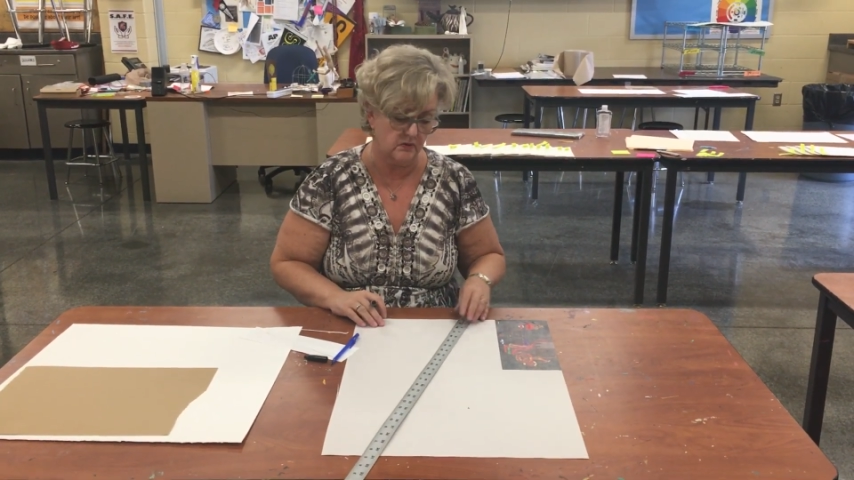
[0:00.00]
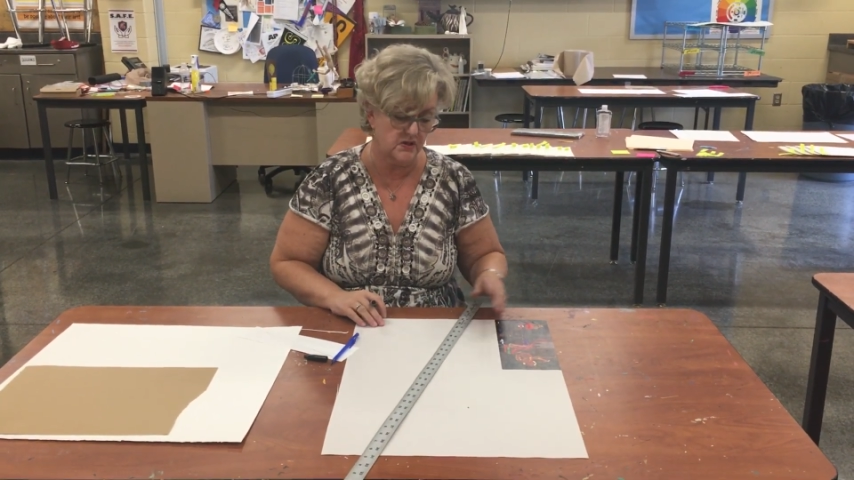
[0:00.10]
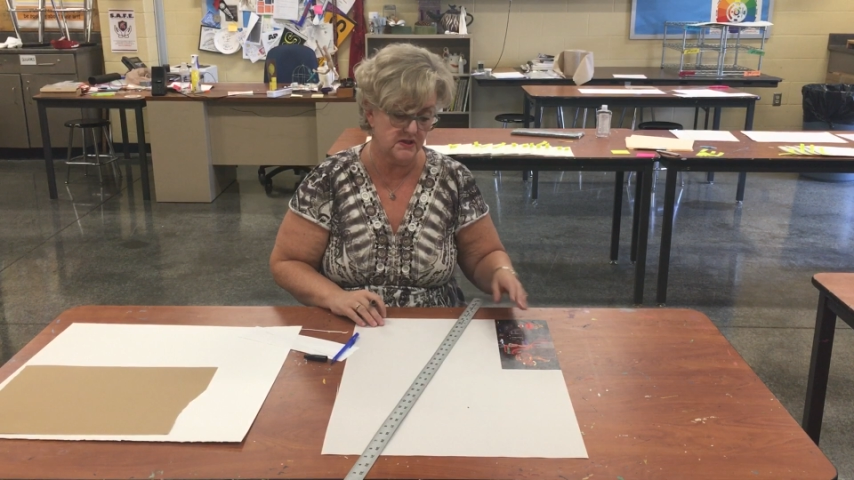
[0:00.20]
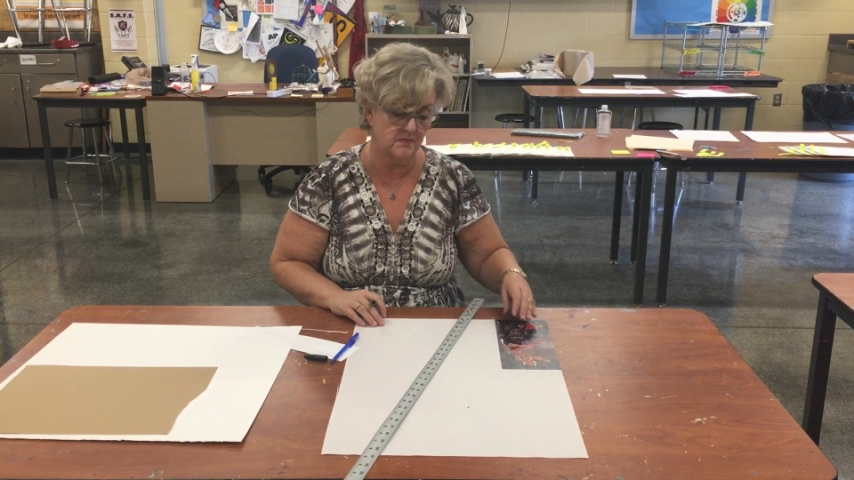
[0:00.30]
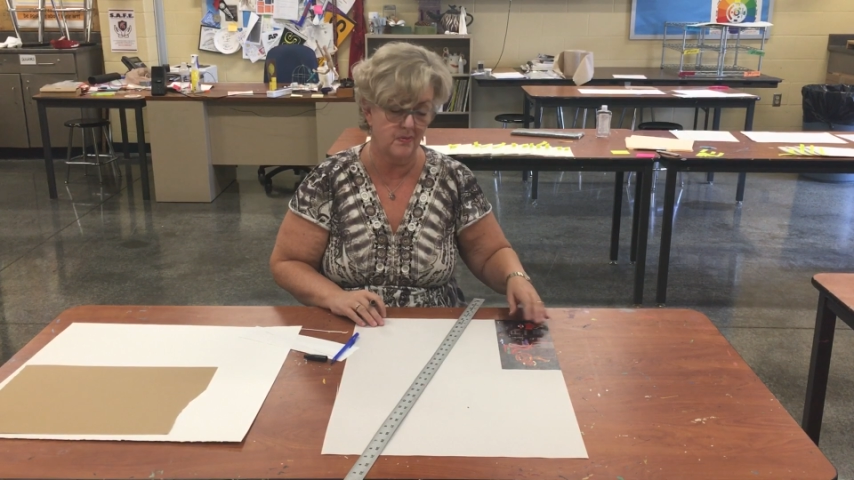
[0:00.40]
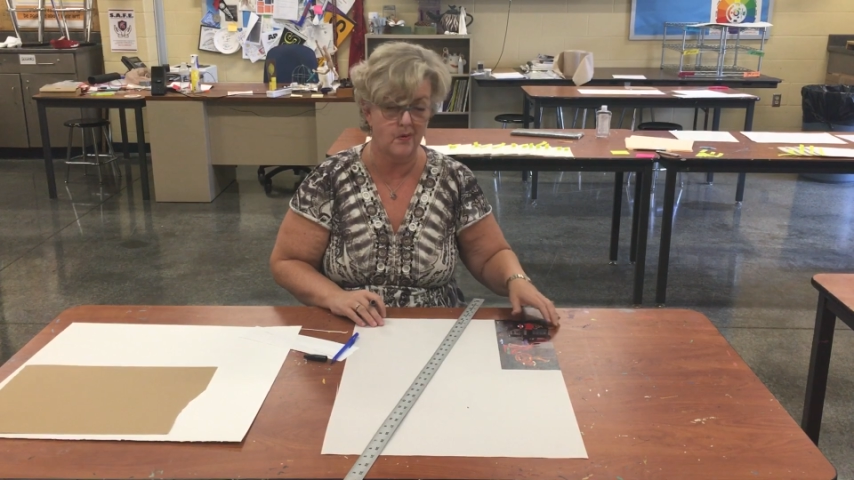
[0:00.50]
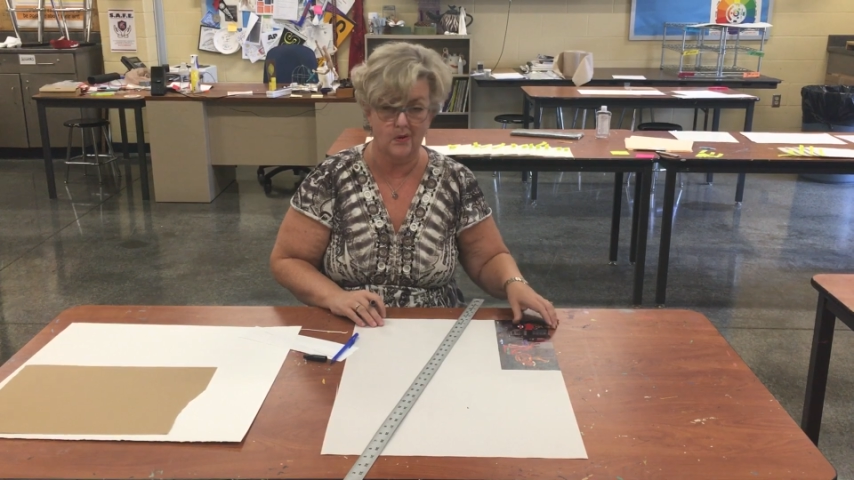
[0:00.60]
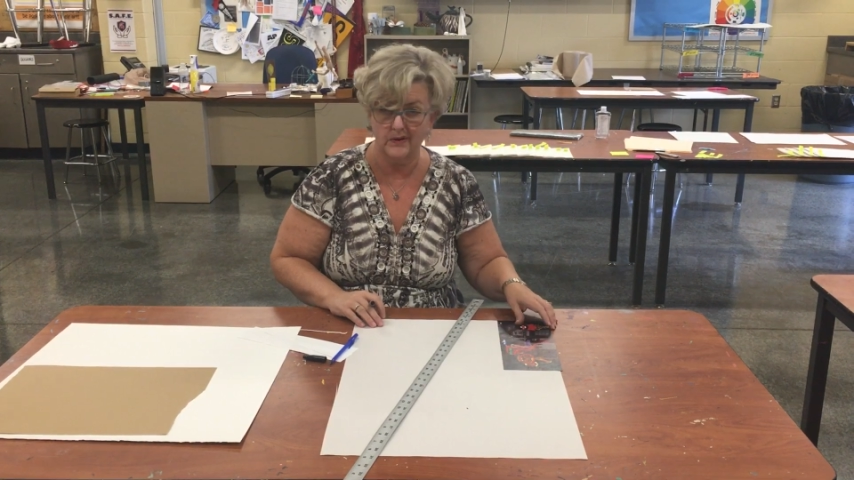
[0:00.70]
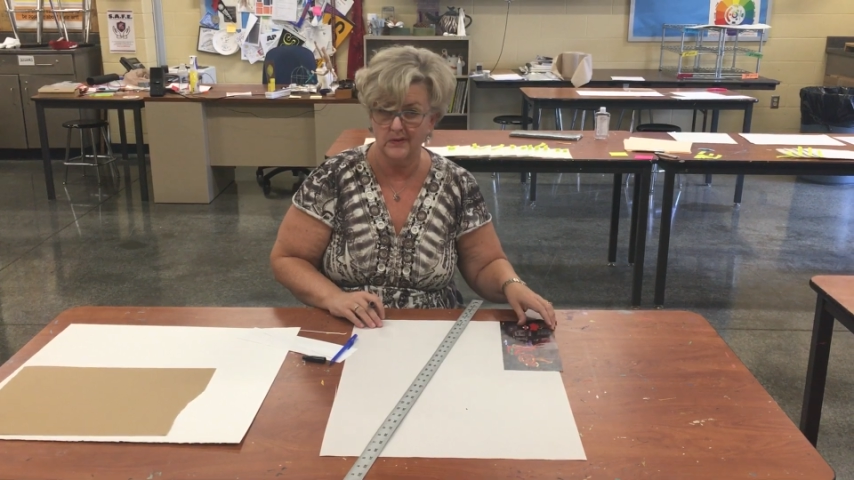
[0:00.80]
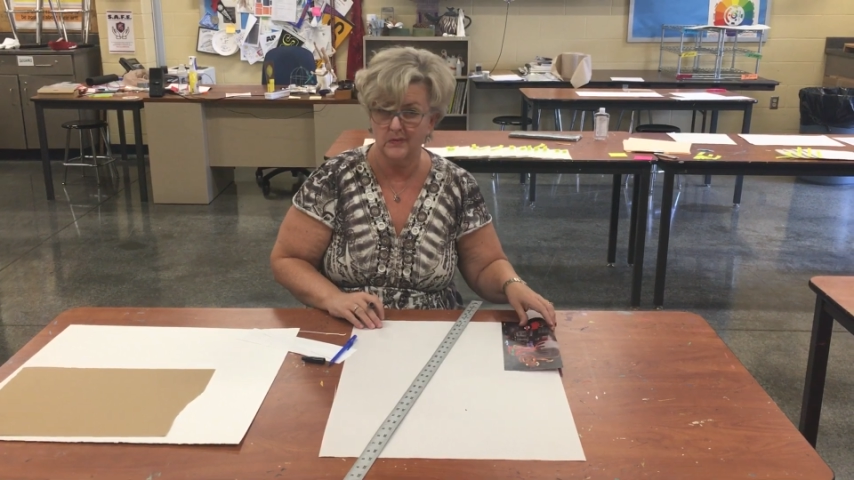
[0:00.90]
which is
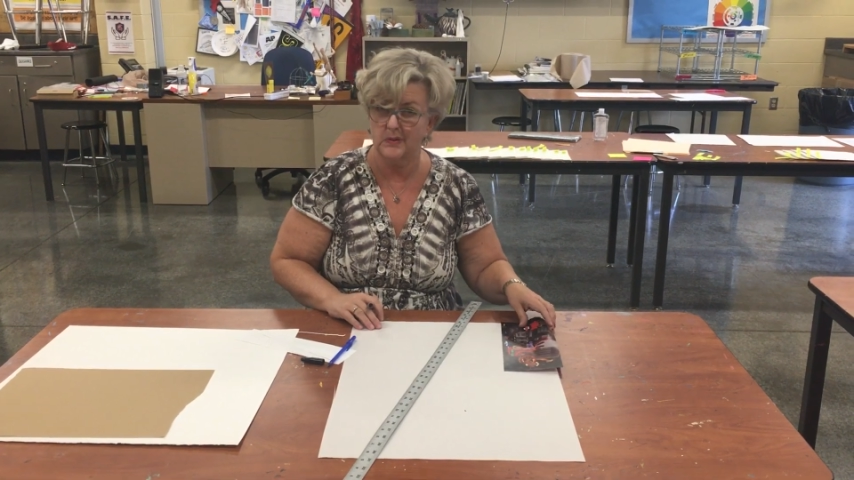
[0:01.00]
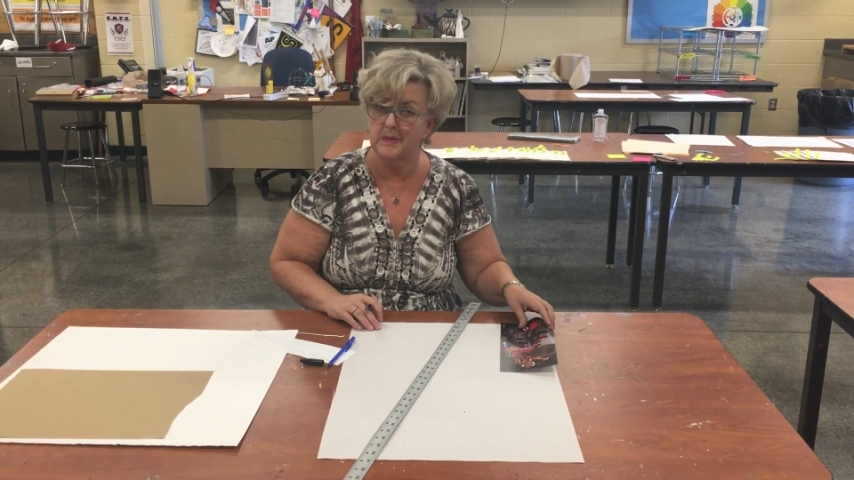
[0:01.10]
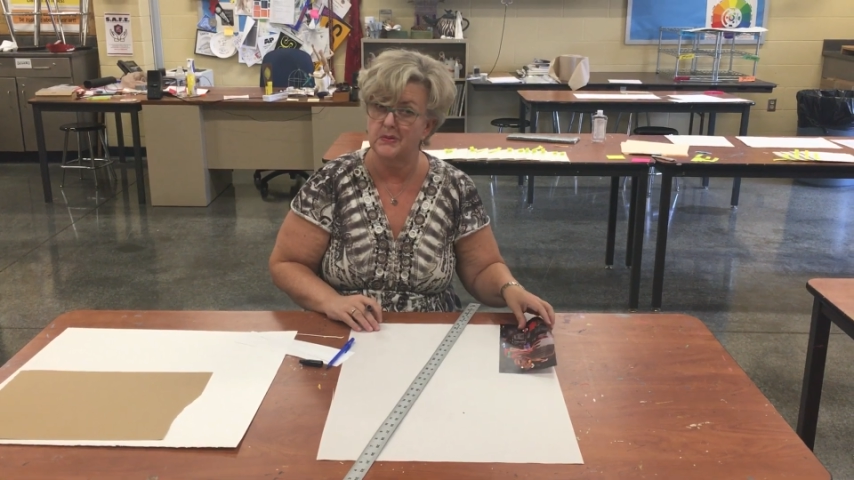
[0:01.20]
important when we